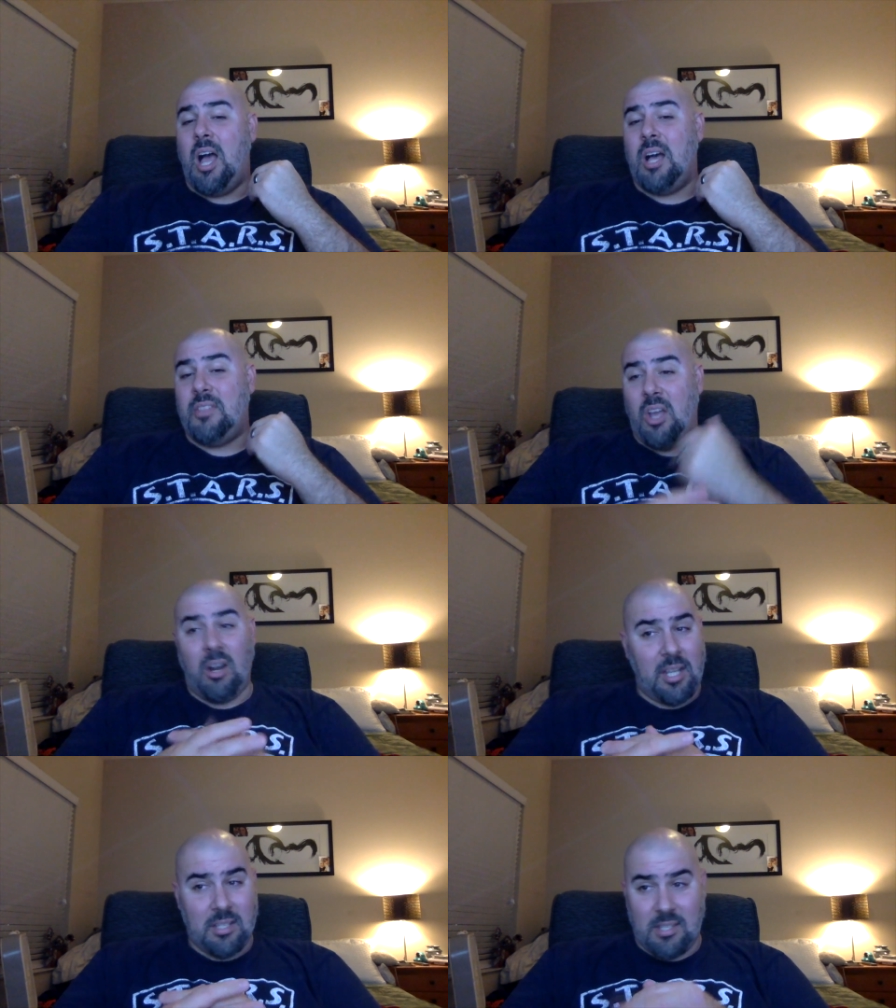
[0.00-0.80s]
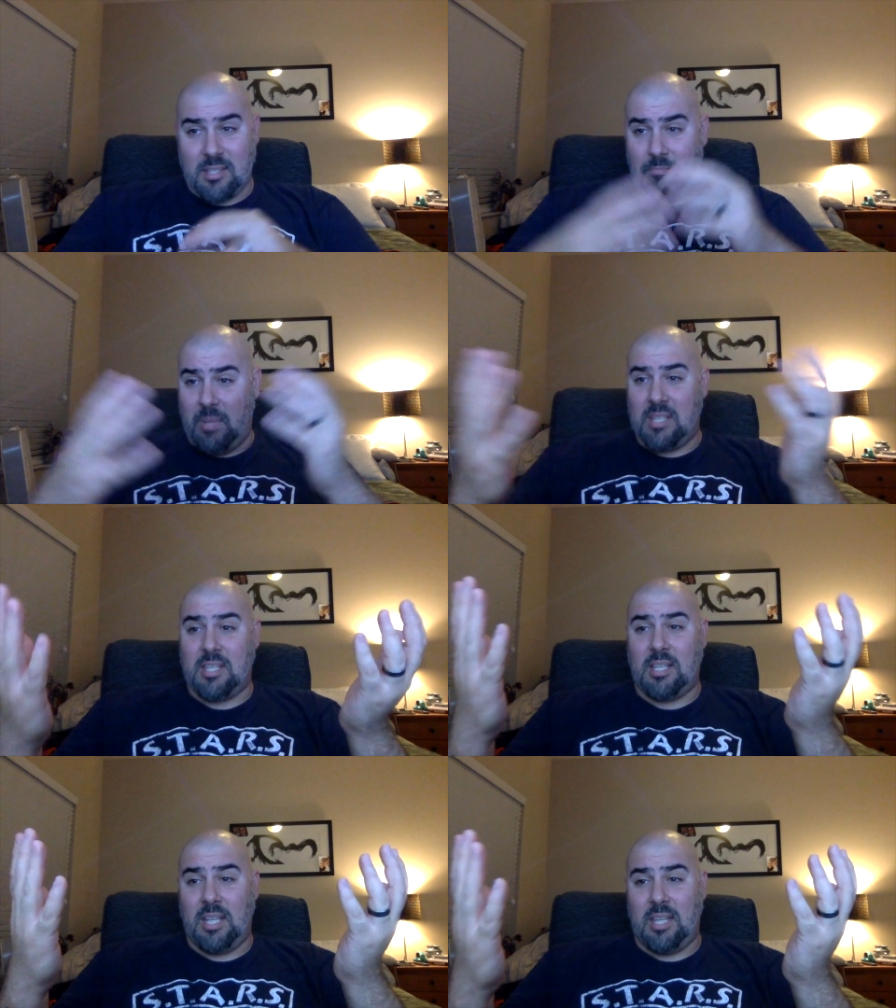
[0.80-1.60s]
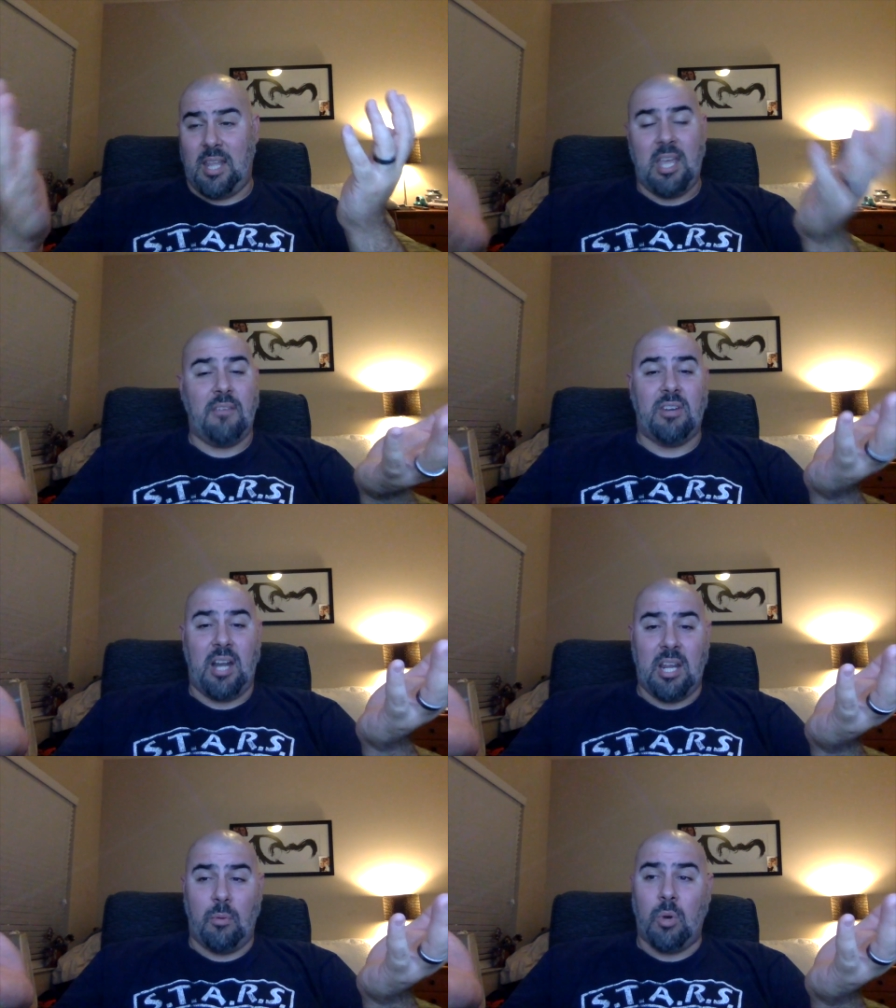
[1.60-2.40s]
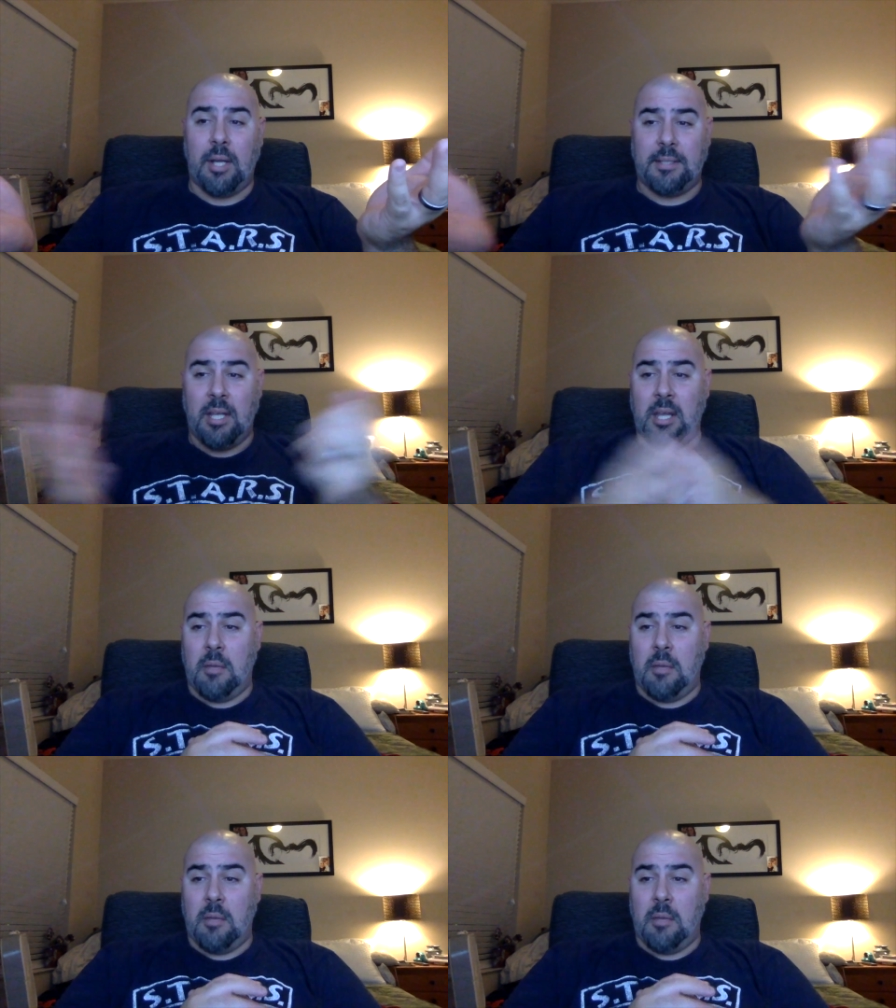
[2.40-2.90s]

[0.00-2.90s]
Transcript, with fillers: Uh, the audience, basically, they give it an eighty-one.